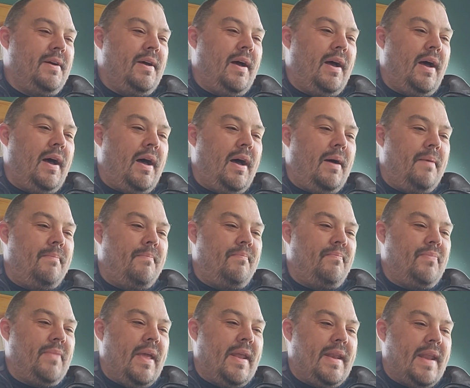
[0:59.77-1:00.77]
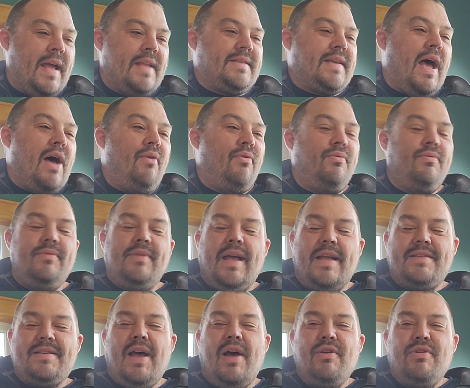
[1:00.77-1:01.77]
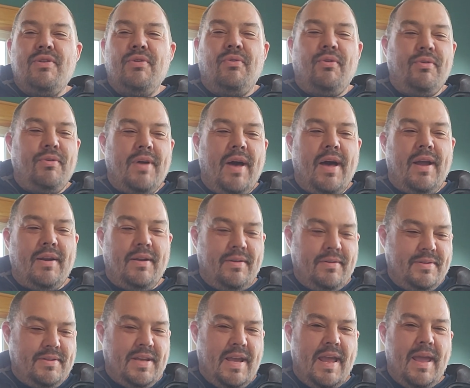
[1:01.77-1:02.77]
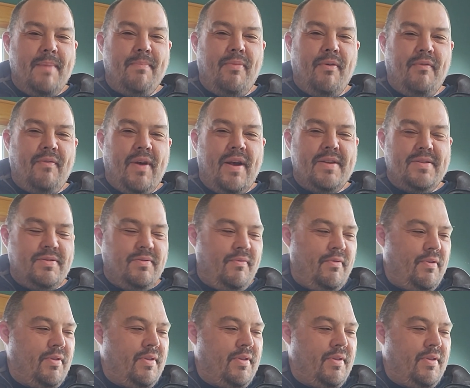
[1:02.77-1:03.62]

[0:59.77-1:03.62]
And that's how you learn how to improvise over